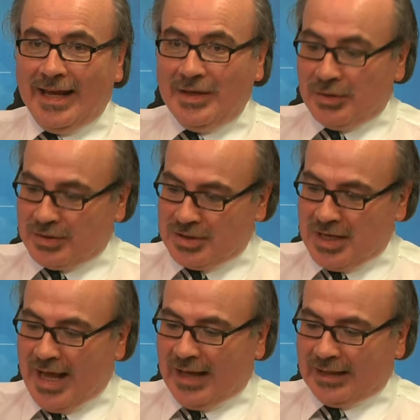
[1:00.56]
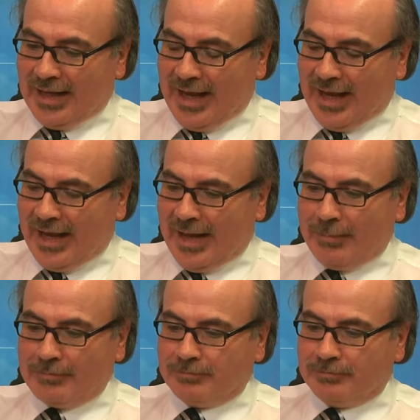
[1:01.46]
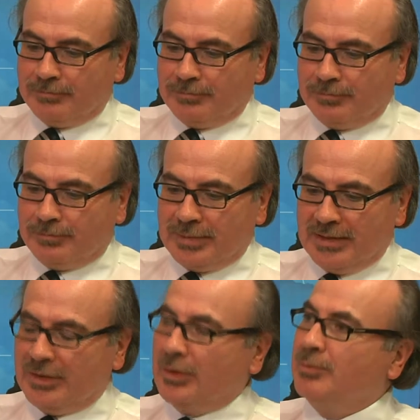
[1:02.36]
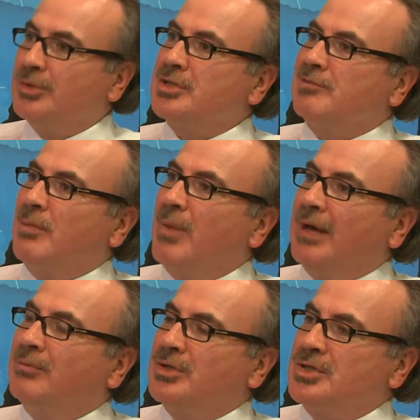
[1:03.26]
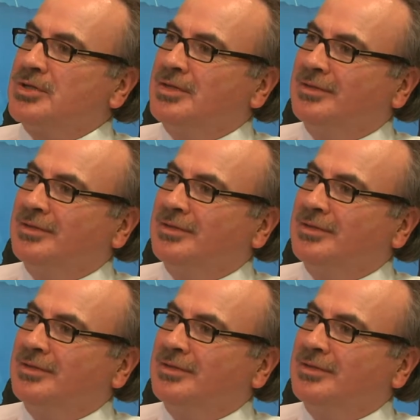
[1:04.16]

nutshell, is it a good budget or a bad budget?